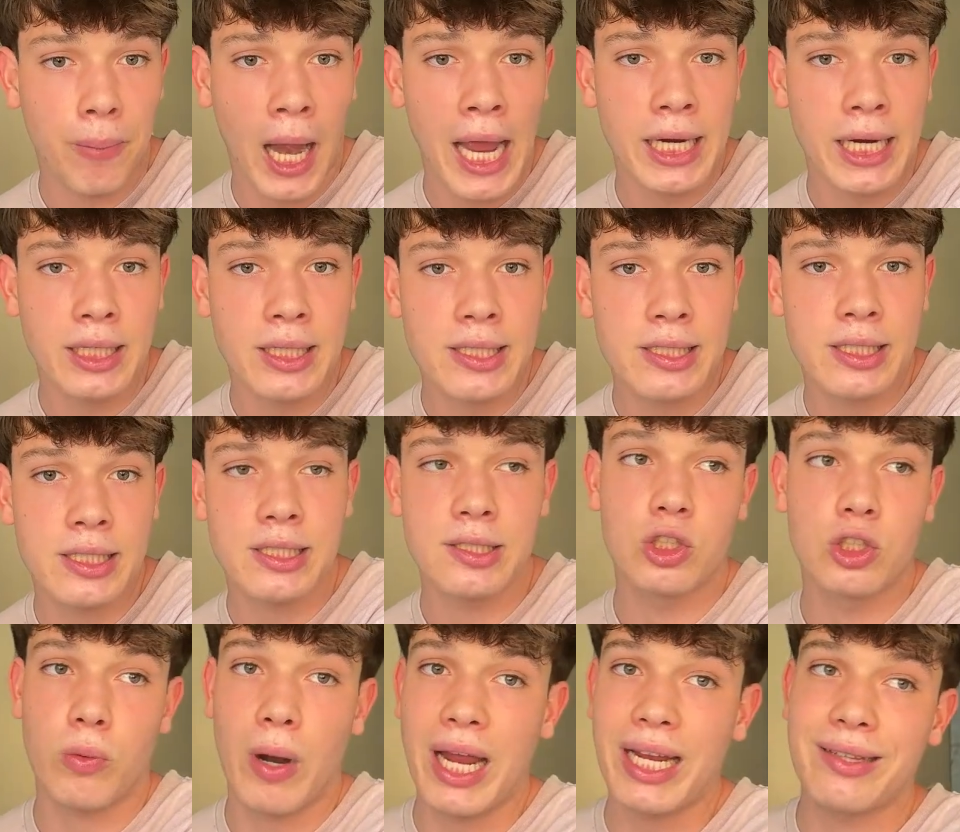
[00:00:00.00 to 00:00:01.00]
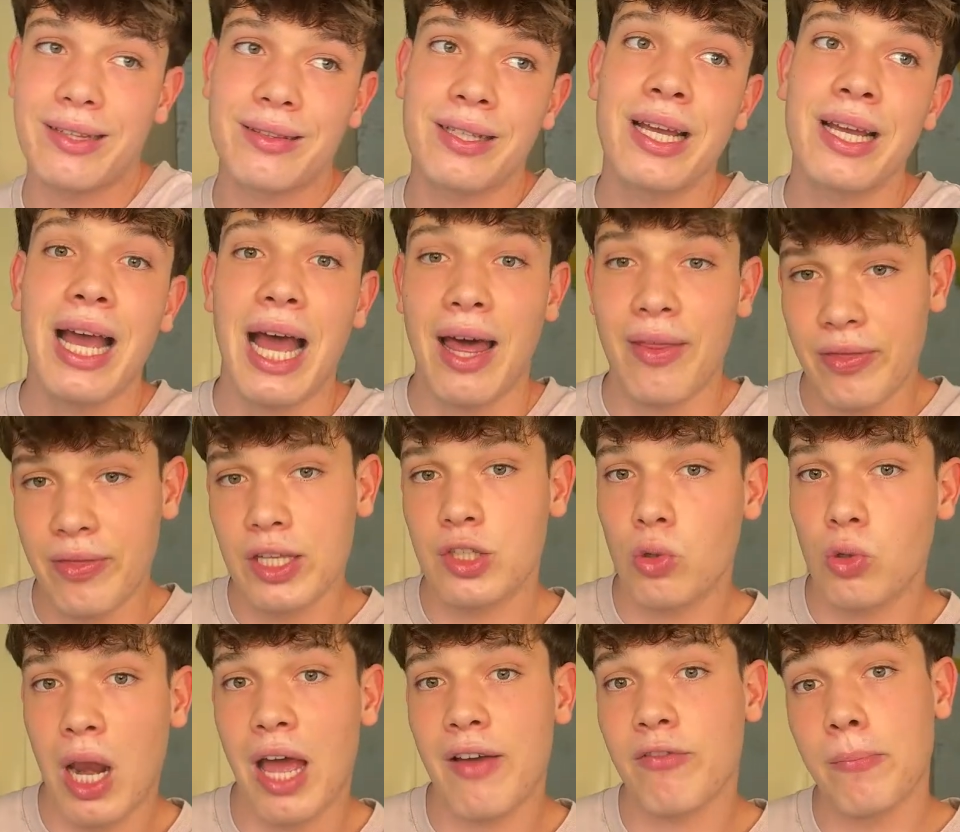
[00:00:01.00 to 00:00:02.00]
players, he's great, and
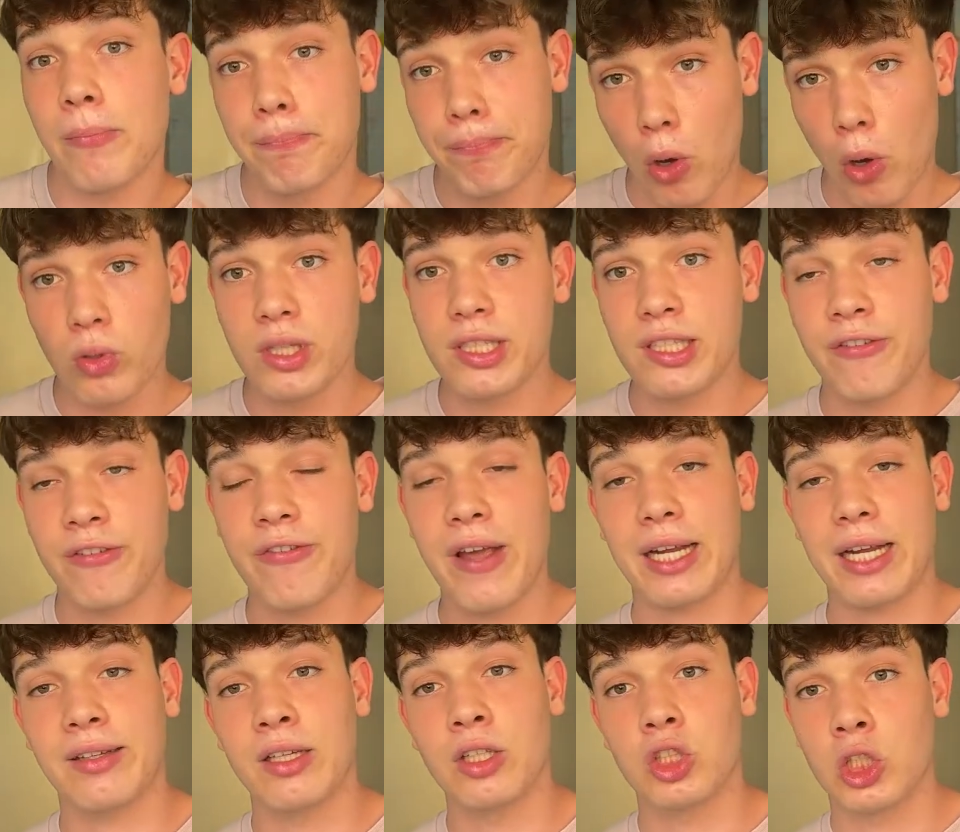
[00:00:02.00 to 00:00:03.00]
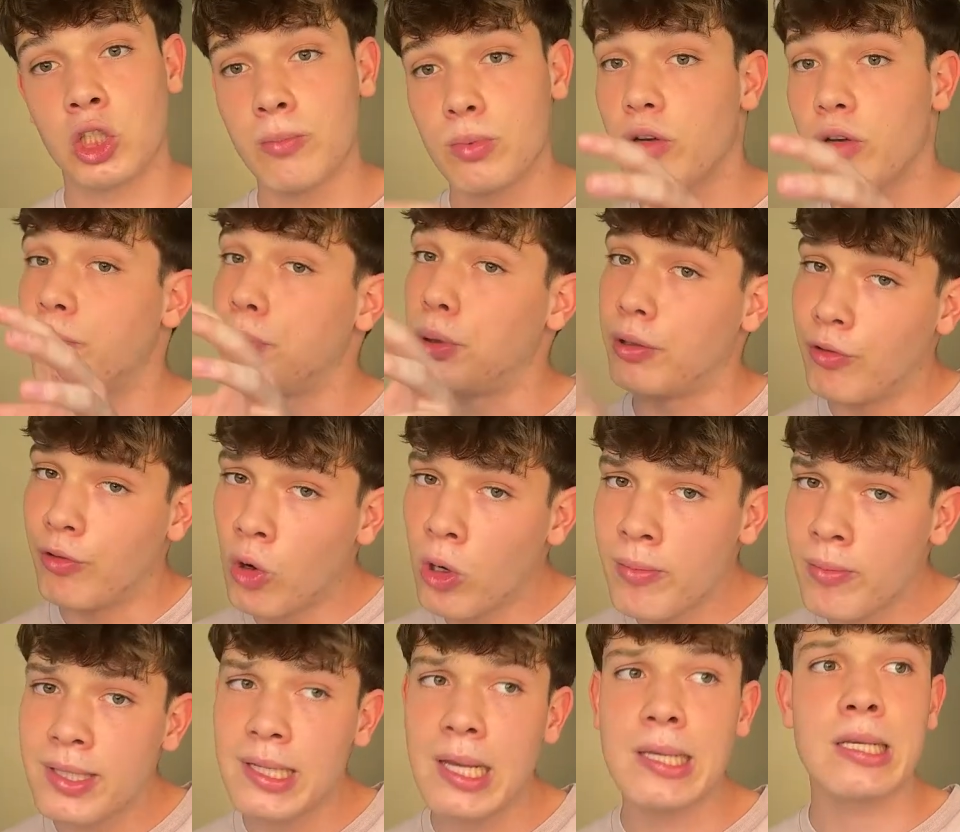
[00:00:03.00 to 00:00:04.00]
this will have a bonus effect in terms of
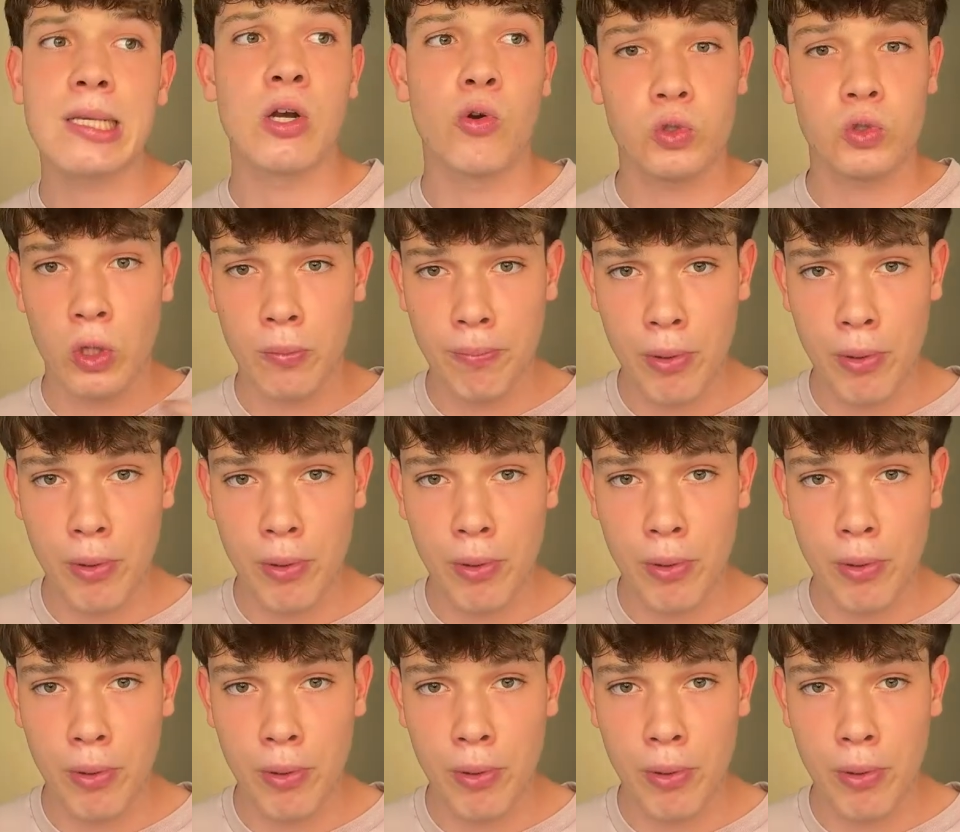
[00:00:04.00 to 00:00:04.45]
performances and also